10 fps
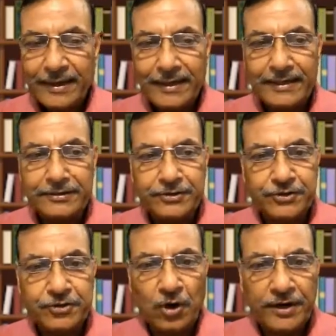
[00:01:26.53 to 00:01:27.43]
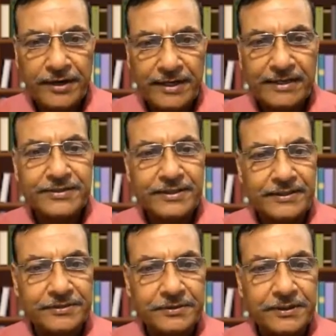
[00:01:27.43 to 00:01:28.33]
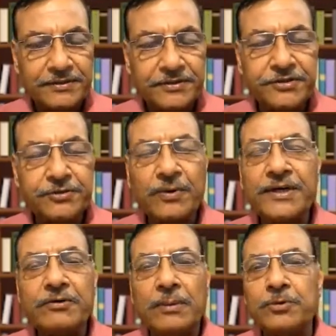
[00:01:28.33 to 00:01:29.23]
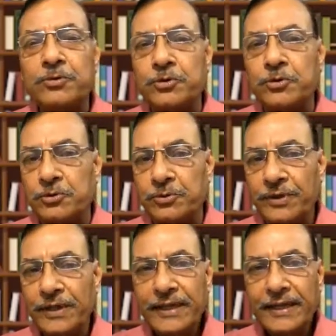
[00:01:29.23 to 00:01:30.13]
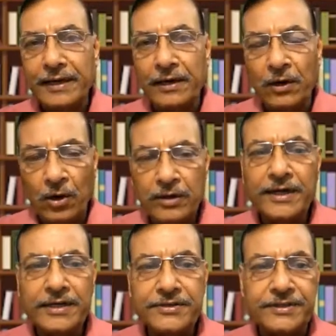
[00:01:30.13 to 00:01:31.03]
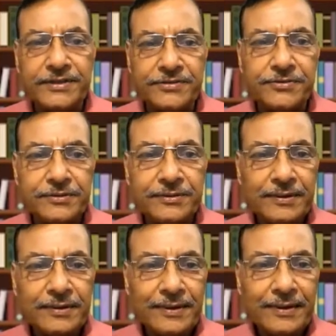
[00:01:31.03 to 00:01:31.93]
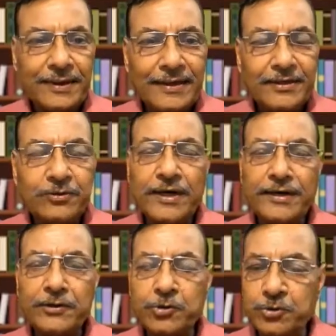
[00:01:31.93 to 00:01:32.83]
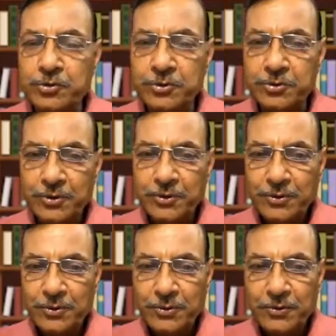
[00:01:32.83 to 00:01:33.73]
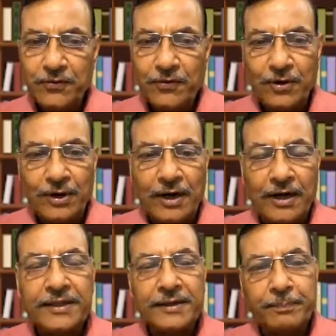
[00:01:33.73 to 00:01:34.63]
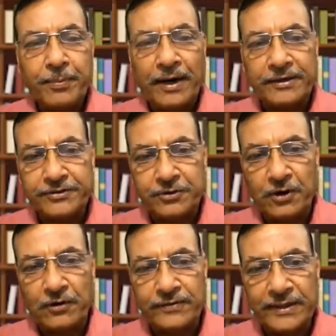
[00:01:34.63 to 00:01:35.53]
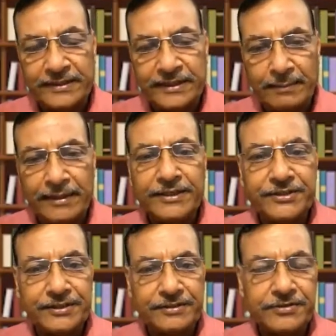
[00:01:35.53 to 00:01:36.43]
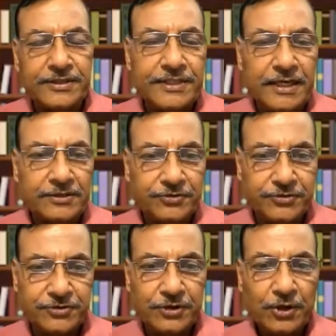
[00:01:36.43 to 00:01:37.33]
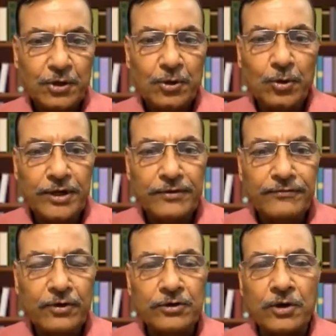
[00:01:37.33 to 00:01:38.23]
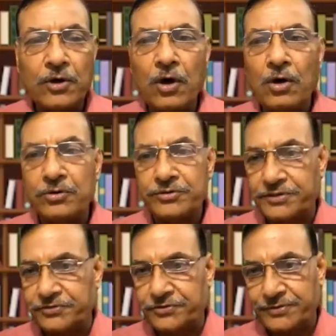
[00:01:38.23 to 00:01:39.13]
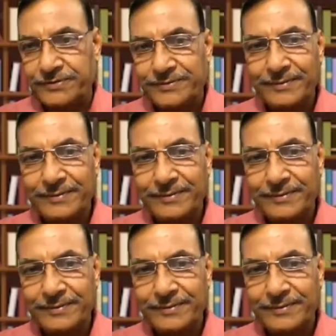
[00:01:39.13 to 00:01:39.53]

In short cases, this is what you have to do. In long cases, you can do for other parts of the examination, such as looking for the causes.